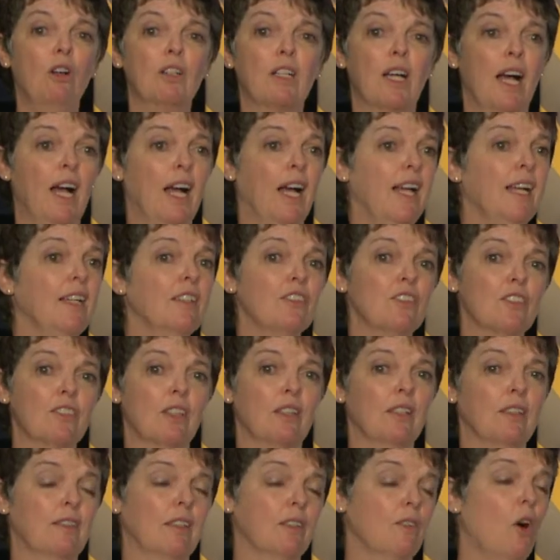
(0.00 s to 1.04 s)
kinds,
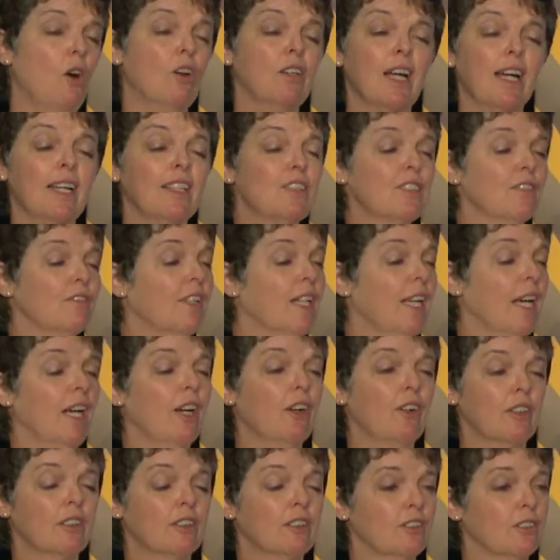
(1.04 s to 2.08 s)
of, uh, all kinds of
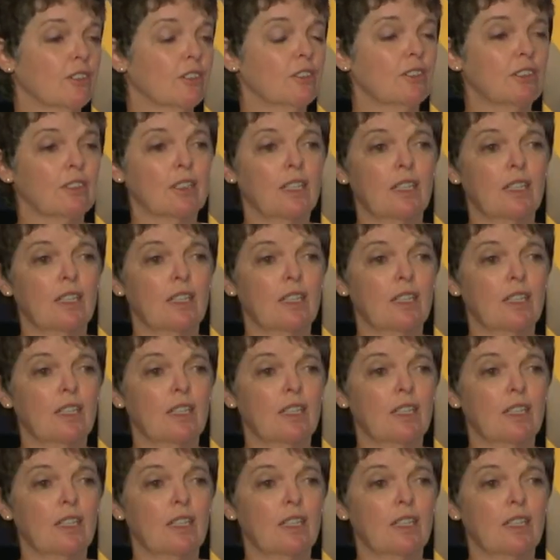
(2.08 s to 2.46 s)
characters.